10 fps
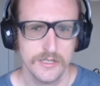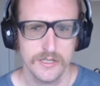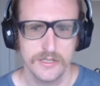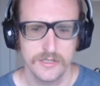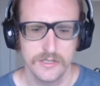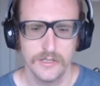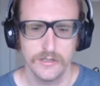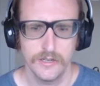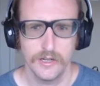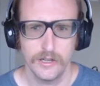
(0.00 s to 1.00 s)
is
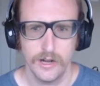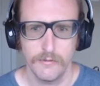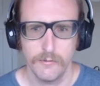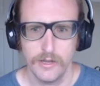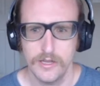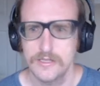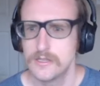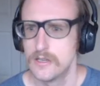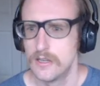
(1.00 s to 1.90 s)
still in a lot of ways